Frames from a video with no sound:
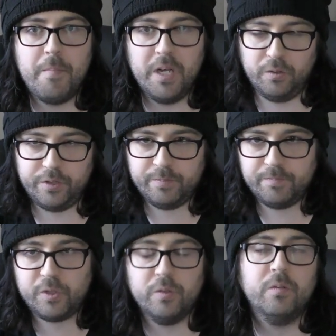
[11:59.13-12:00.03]
build.
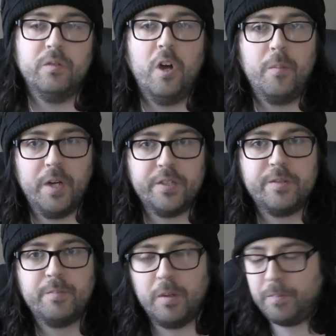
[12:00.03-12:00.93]
So not a
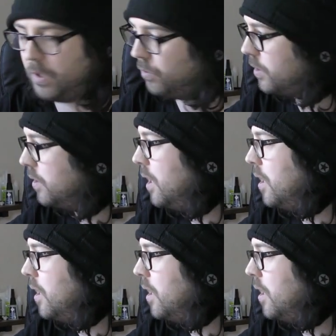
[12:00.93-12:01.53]
bust, but a build.